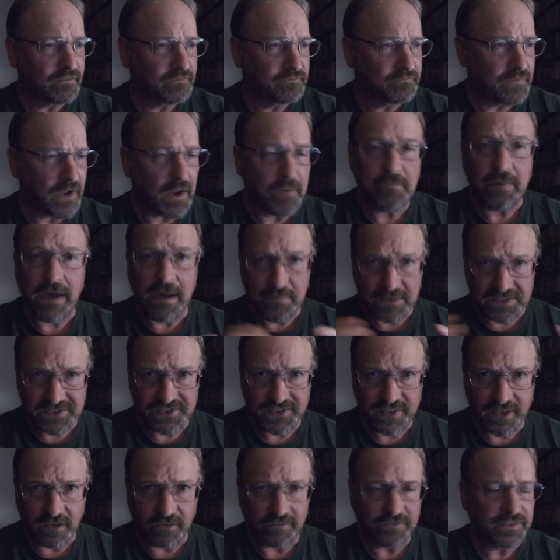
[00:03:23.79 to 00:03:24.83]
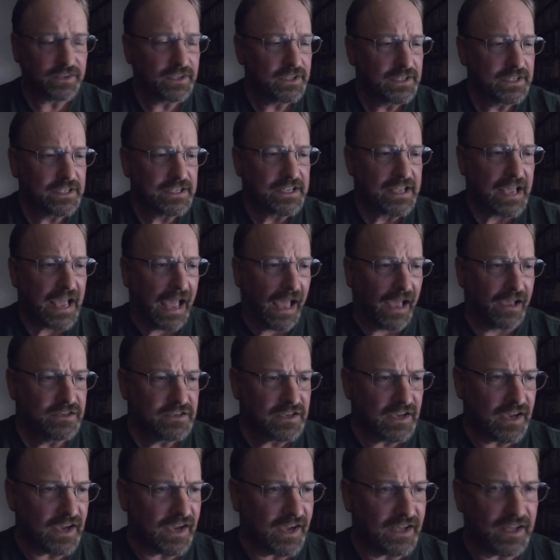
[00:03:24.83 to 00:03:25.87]
I'm by myself,
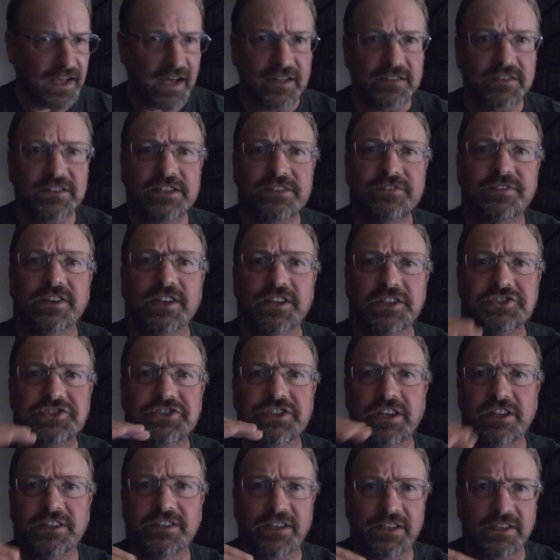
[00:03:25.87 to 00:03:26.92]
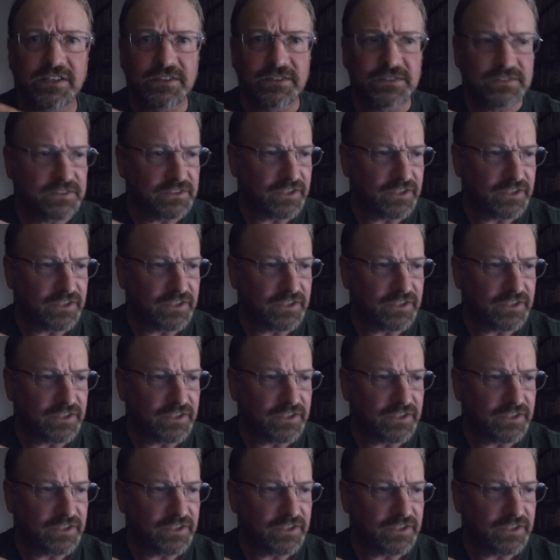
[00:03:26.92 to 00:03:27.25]
I leave an agenda.